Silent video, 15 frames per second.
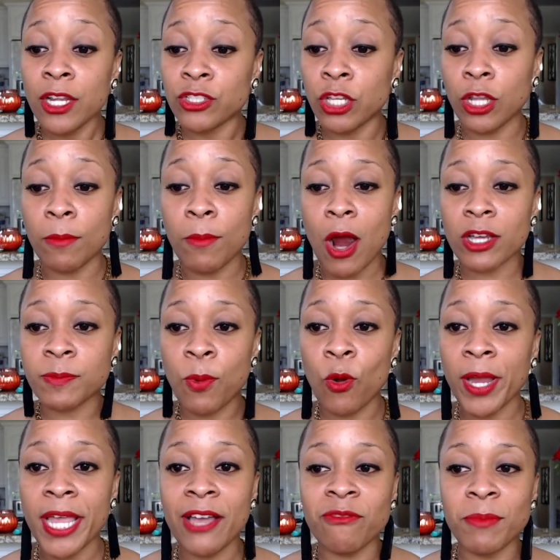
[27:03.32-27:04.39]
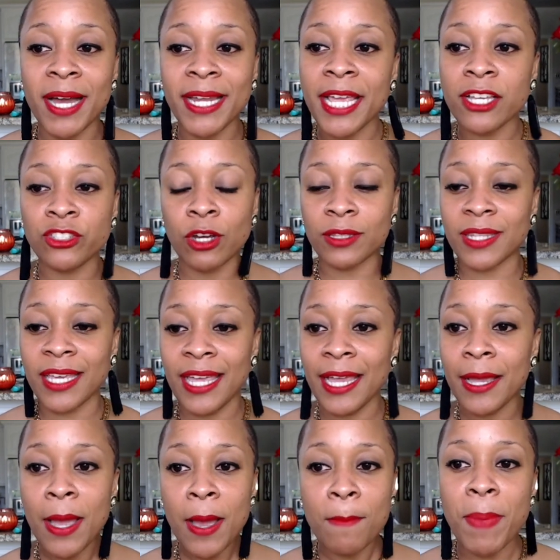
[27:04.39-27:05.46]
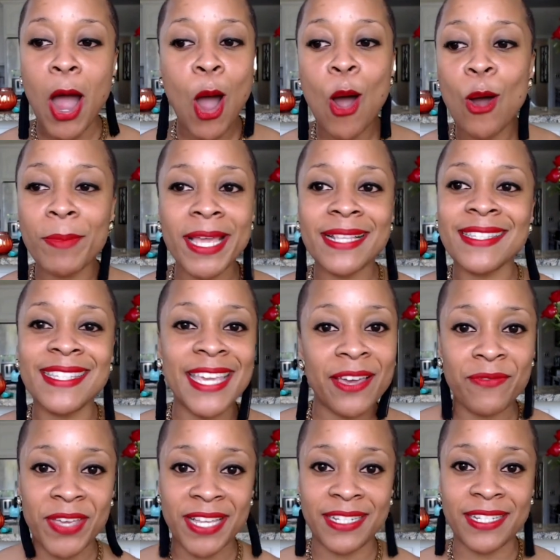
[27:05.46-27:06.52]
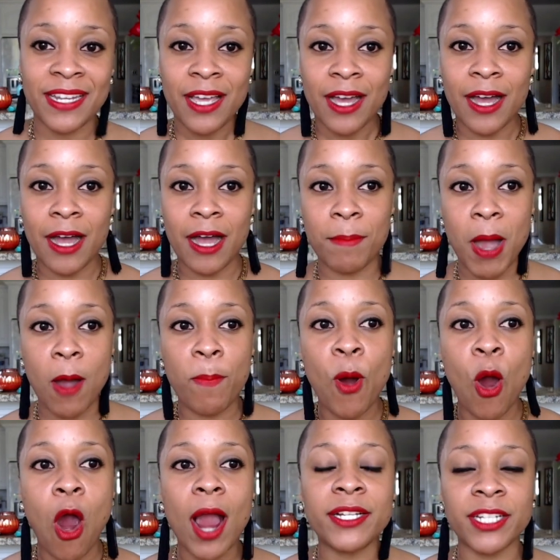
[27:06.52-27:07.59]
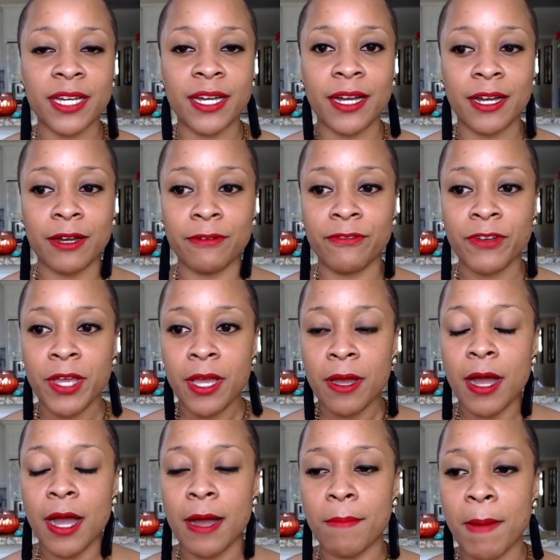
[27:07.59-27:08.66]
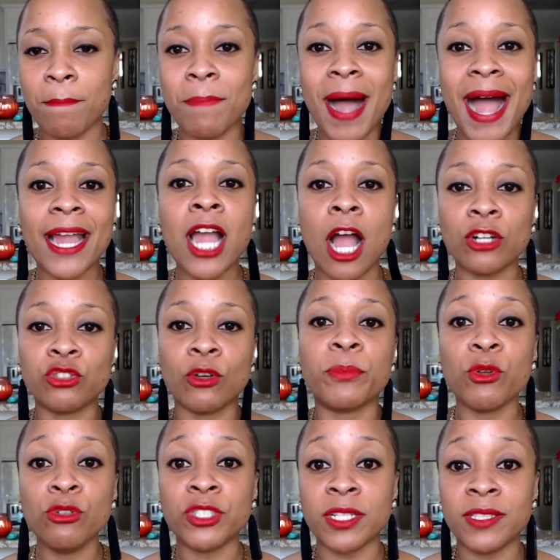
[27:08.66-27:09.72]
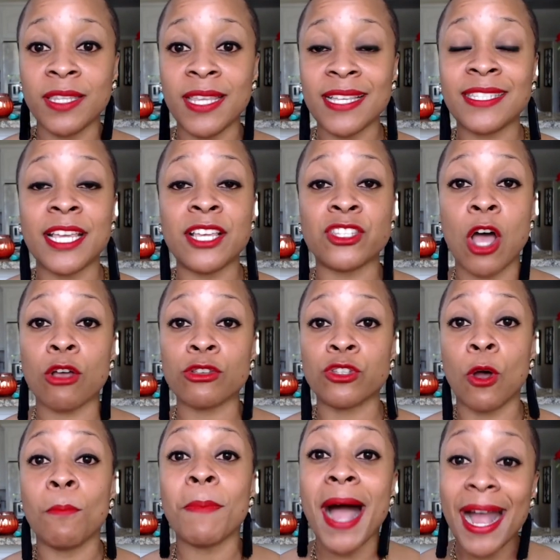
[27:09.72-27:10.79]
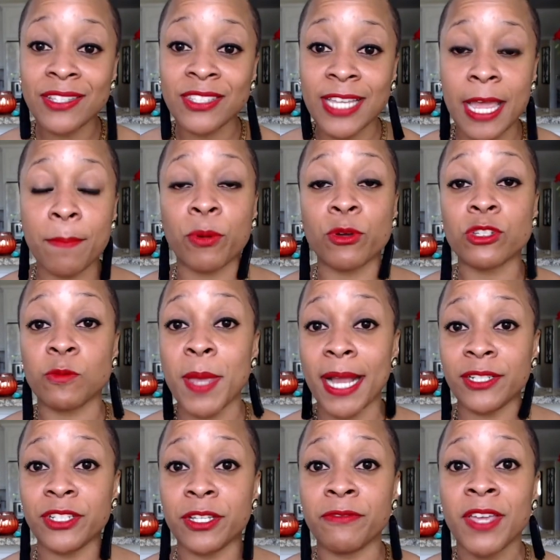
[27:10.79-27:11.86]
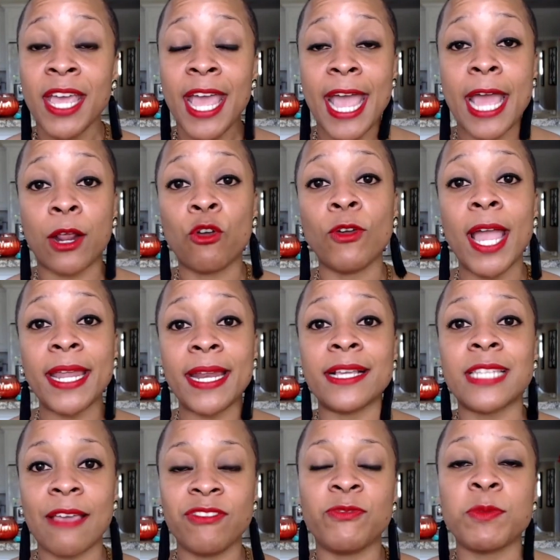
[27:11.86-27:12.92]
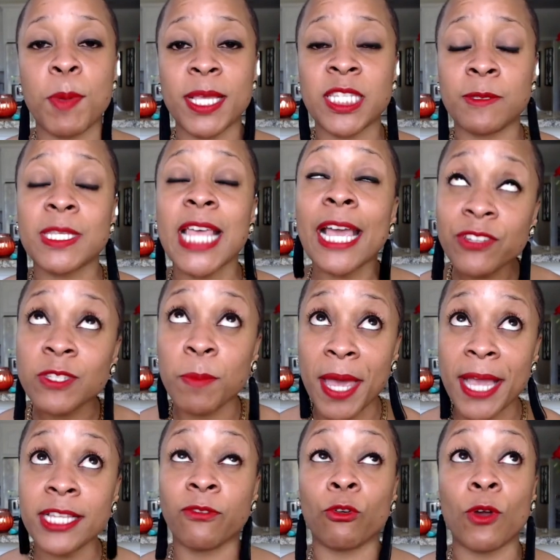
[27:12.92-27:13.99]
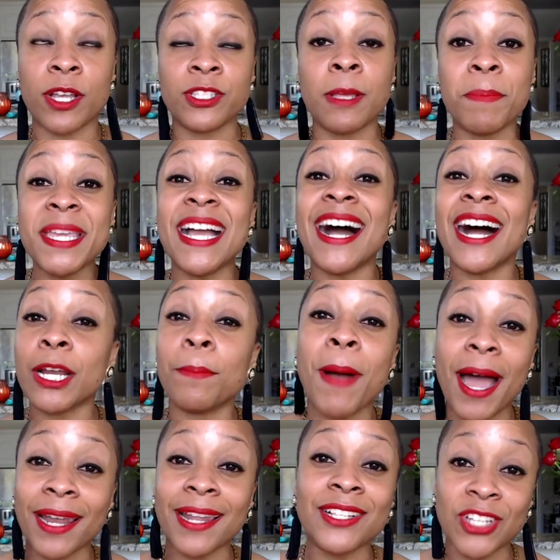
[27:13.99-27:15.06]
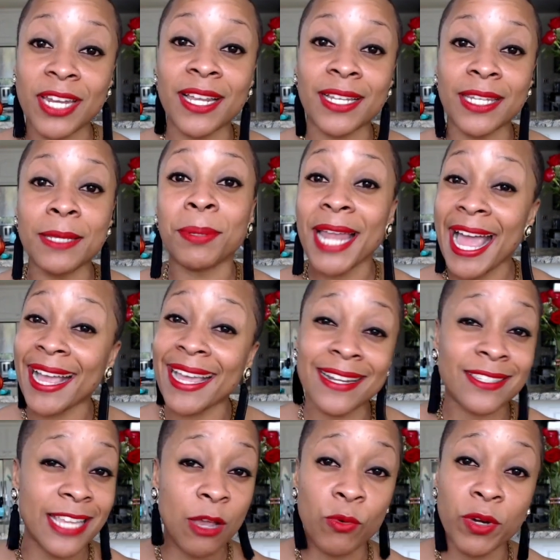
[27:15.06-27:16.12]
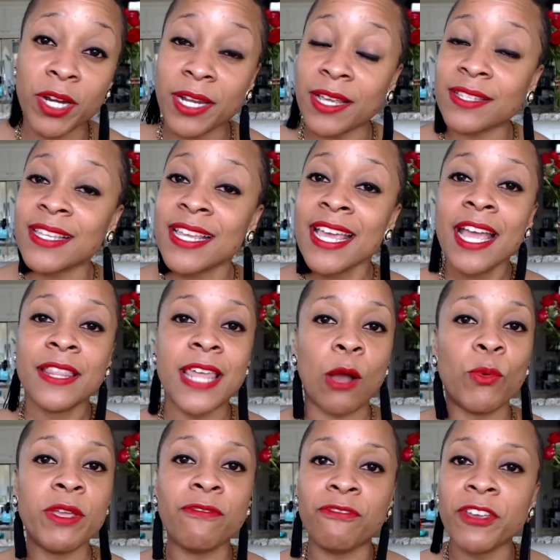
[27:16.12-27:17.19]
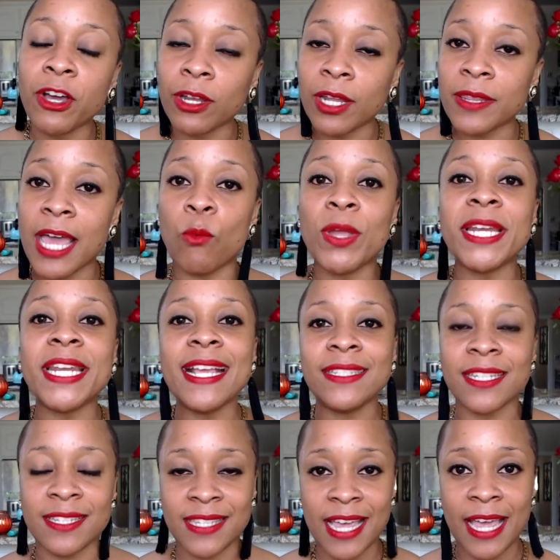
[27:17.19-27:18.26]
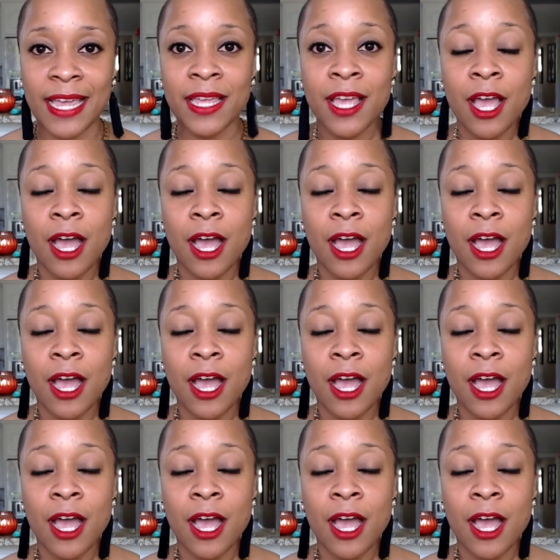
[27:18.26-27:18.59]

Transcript: To Lamar's point, if money is your thing, by all means, give it. A part of my contribution to this is also mindset and perspective and creating safe space for us to be unapologetically black and to say what it is that we feel and that we need to say